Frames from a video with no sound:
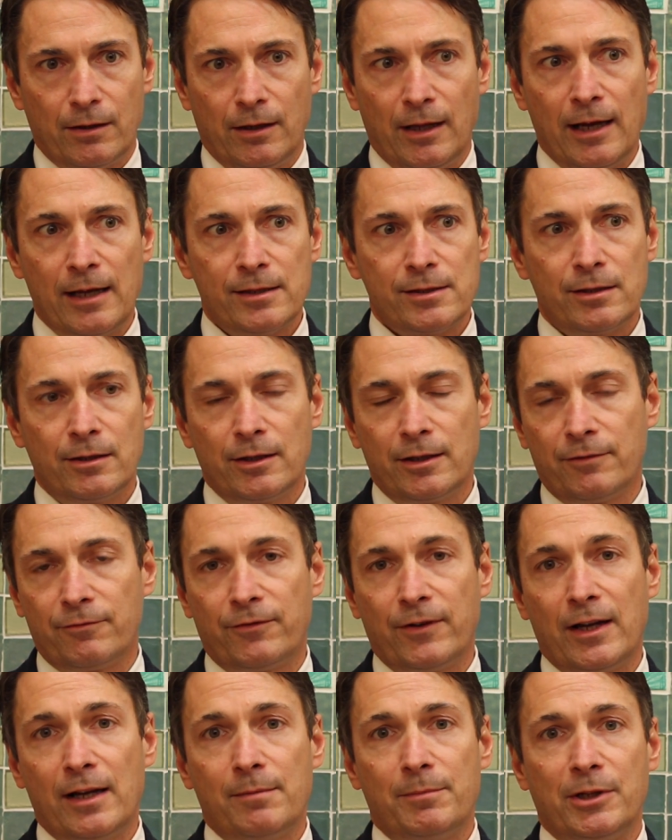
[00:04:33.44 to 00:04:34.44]
Lastly, the
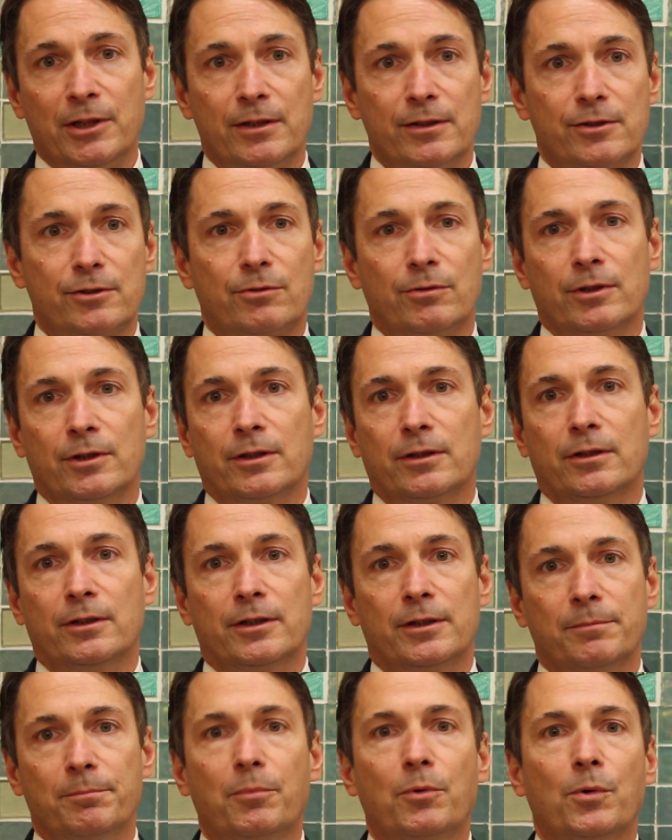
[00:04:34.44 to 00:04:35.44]
family is
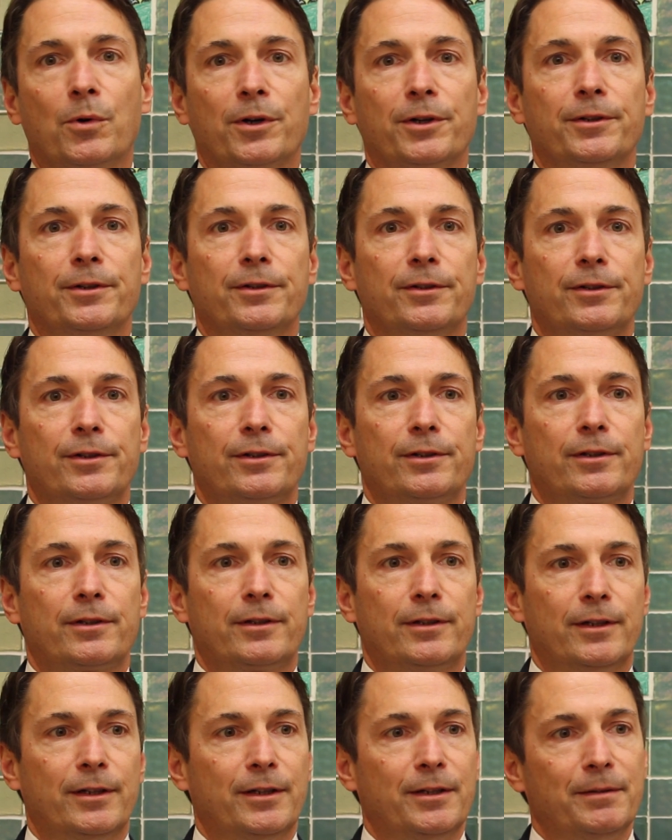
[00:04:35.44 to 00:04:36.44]
critically important.
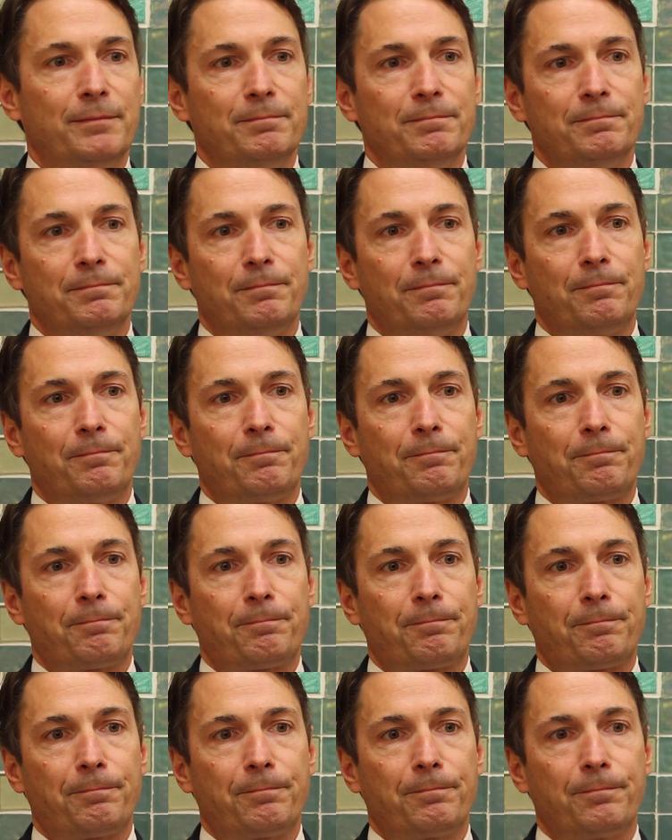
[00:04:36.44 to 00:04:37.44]

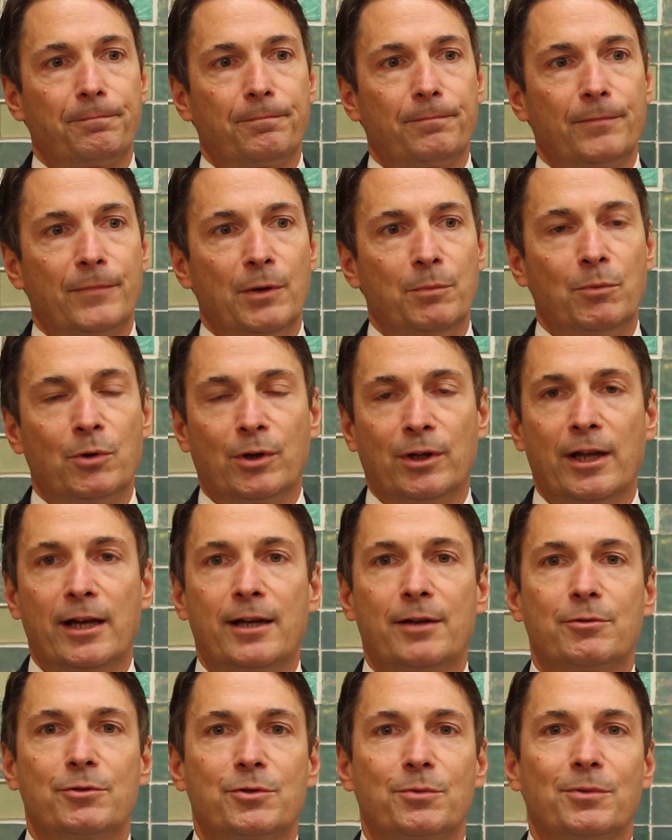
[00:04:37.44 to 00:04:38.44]
The more
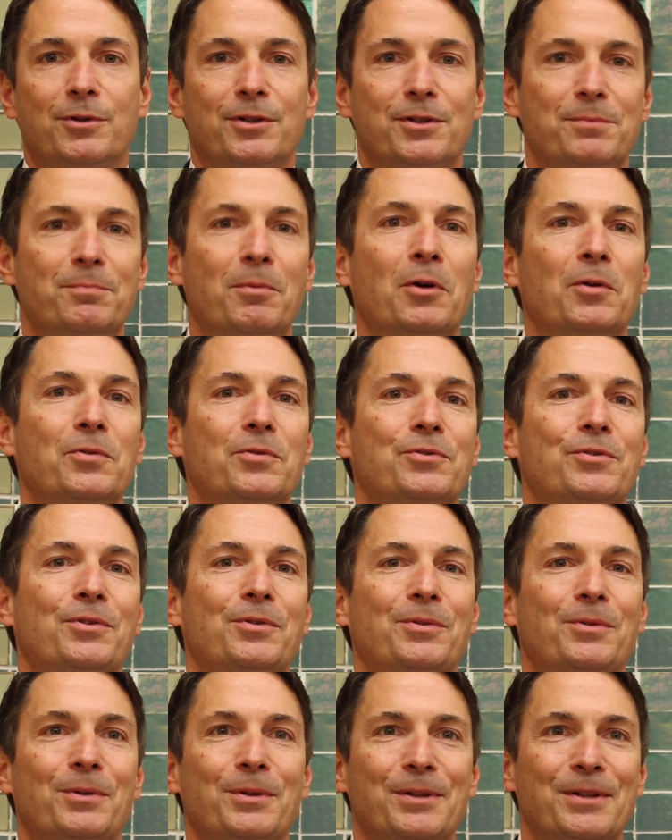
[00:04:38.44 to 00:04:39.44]
language we're exposed
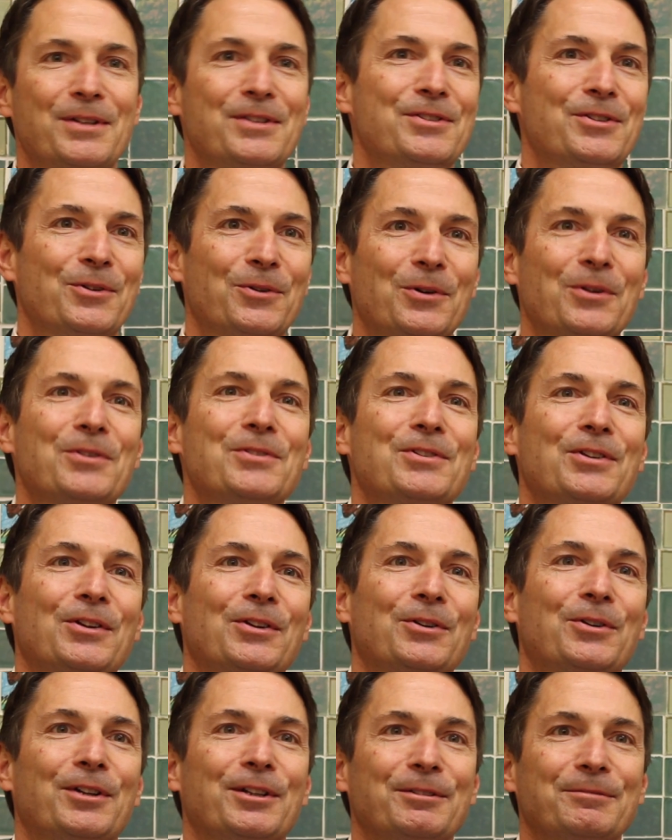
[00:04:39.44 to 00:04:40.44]
to, the easier it is to
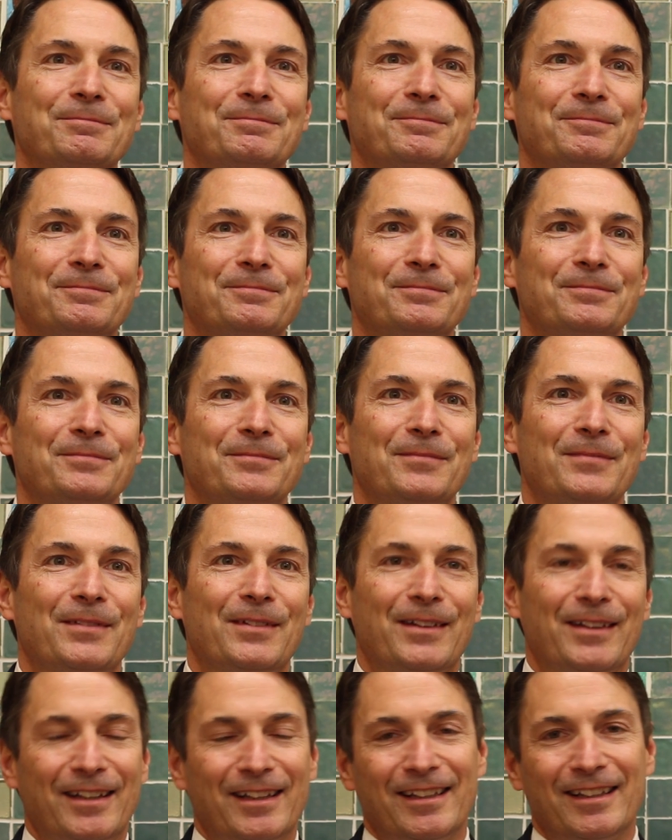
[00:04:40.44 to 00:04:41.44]
learn it.
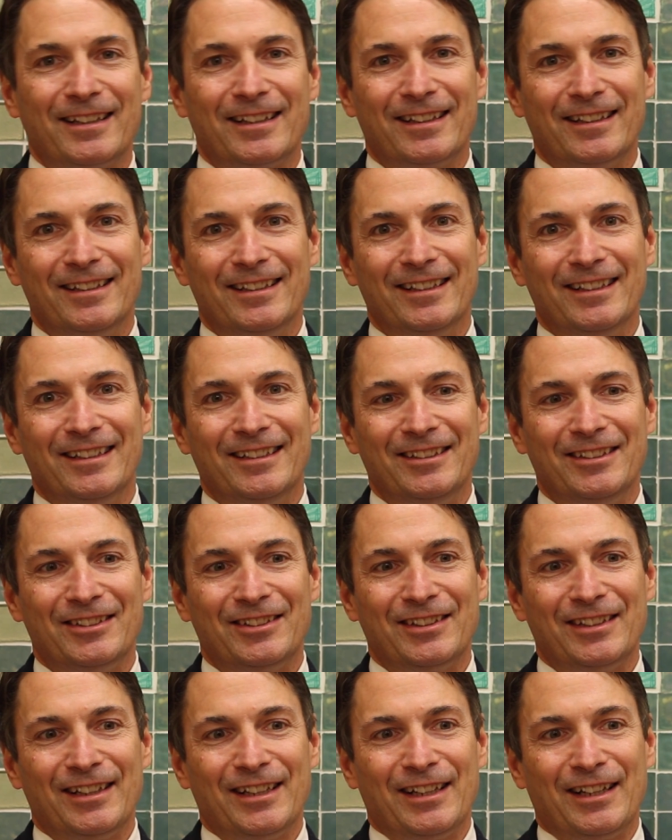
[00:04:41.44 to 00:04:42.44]
And
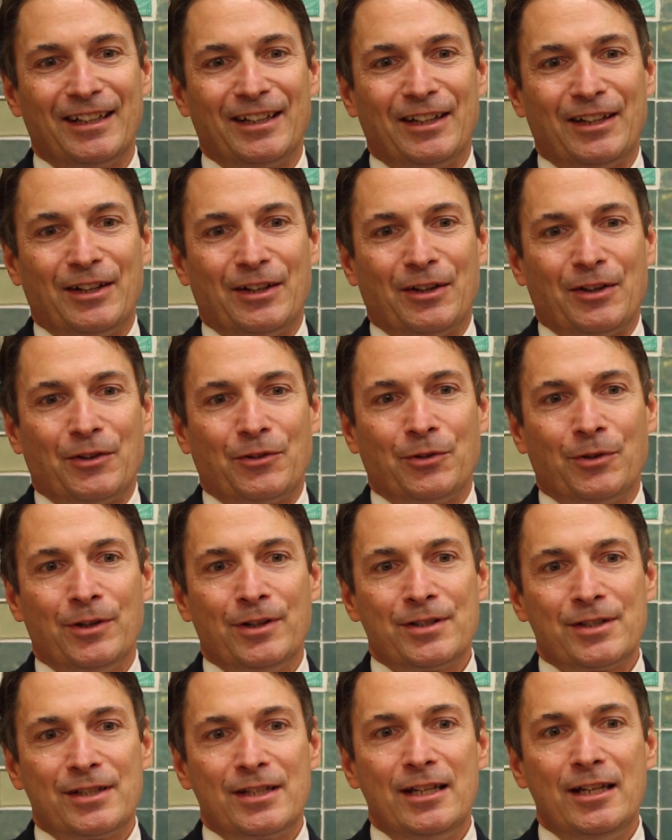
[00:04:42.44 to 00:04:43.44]
so
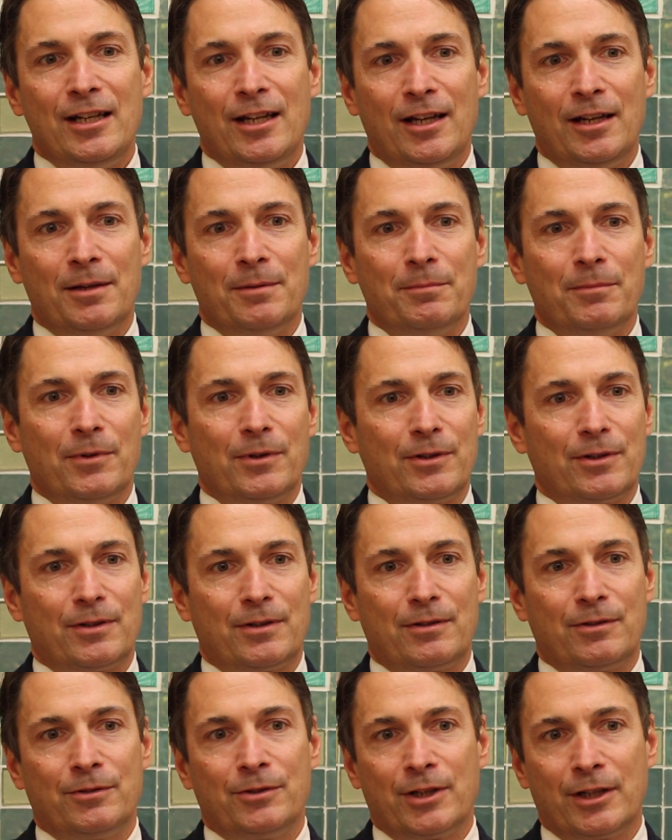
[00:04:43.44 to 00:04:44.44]
this team,
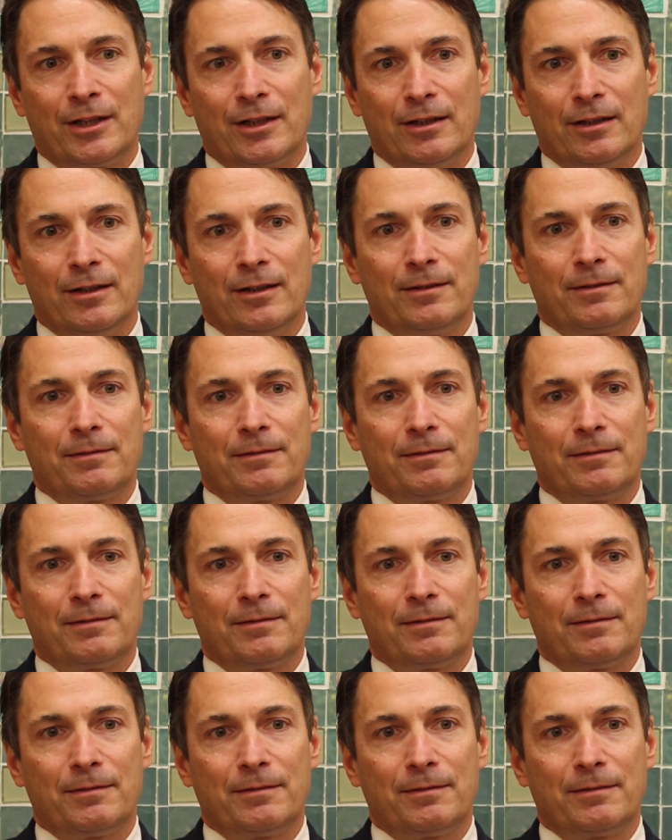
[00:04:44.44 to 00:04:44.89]
including